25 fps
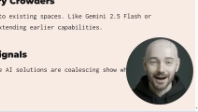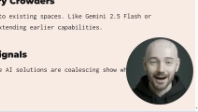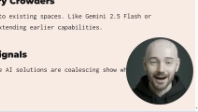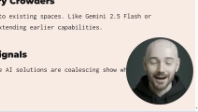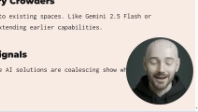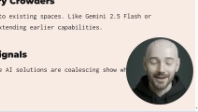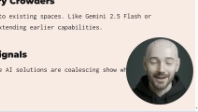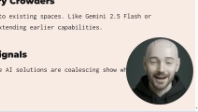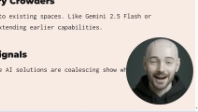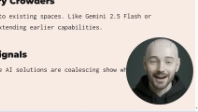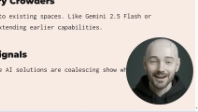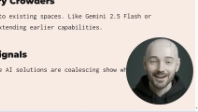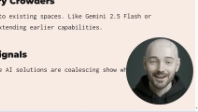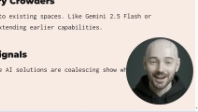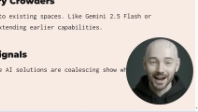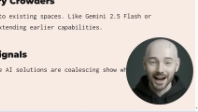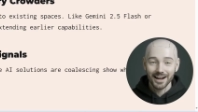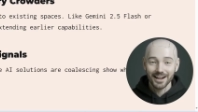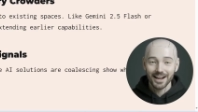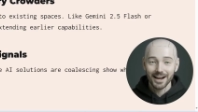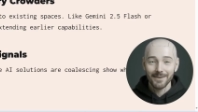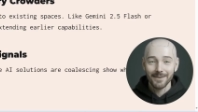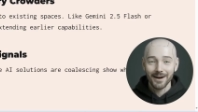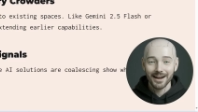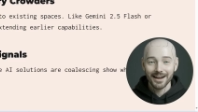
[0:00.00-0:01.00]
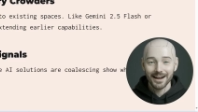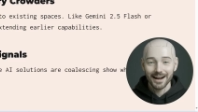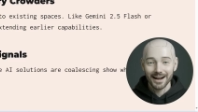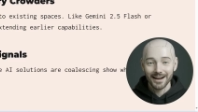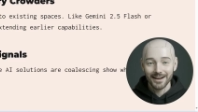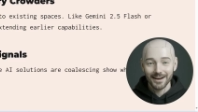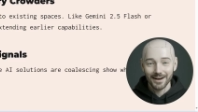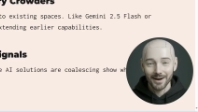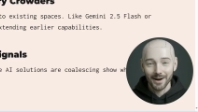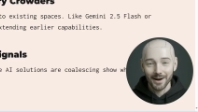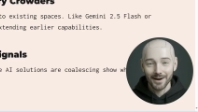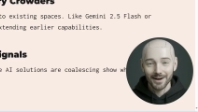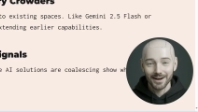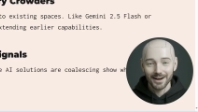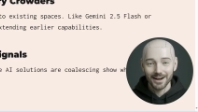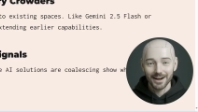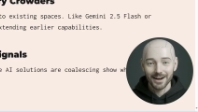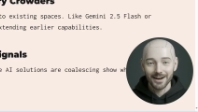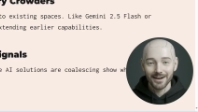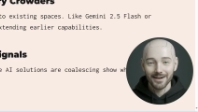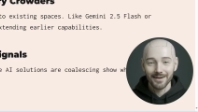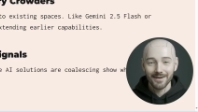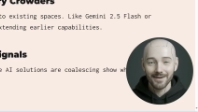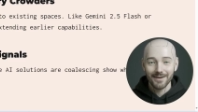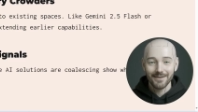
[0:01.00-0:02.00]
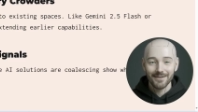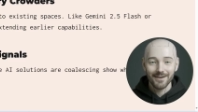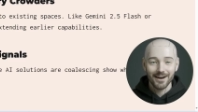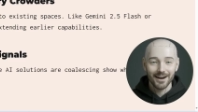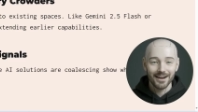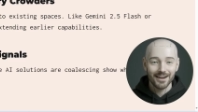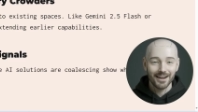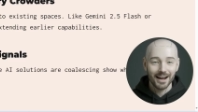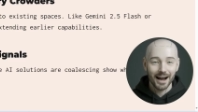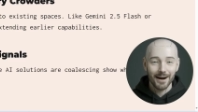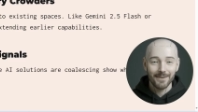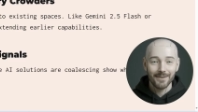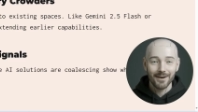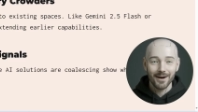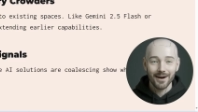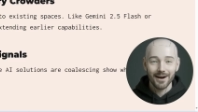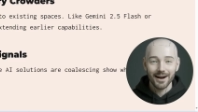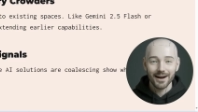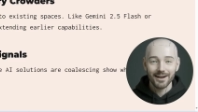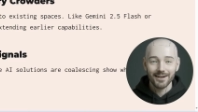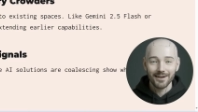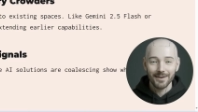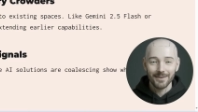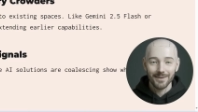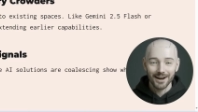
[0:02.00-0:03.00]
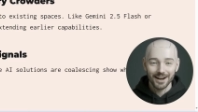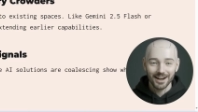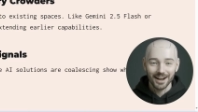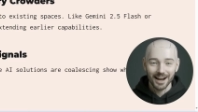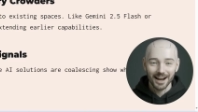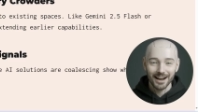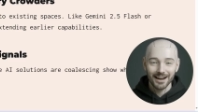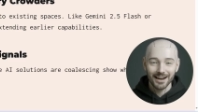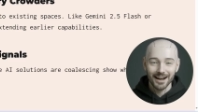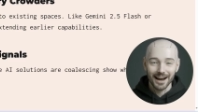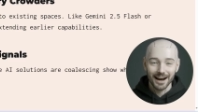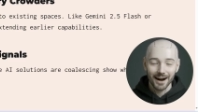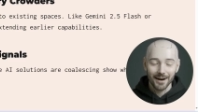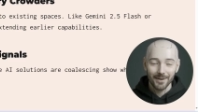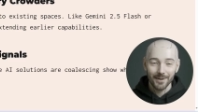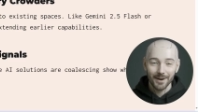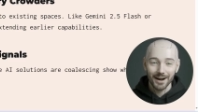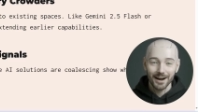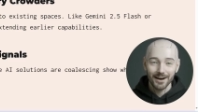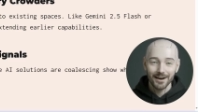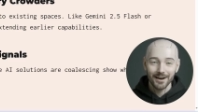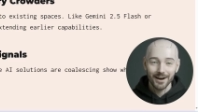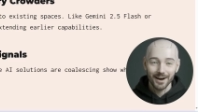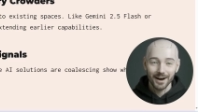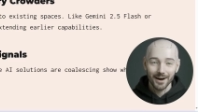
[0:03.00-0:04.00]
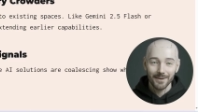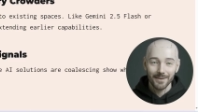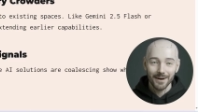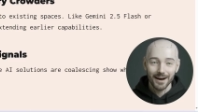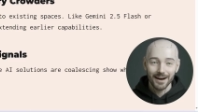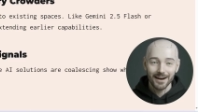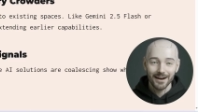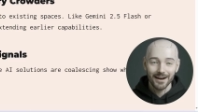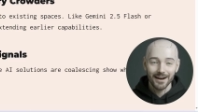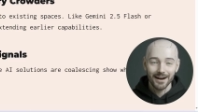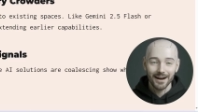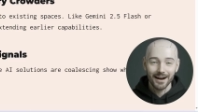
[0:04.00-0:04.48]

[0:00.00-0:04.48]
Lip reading: Think ChatGPT's launch, first time talking to a machine like a real human,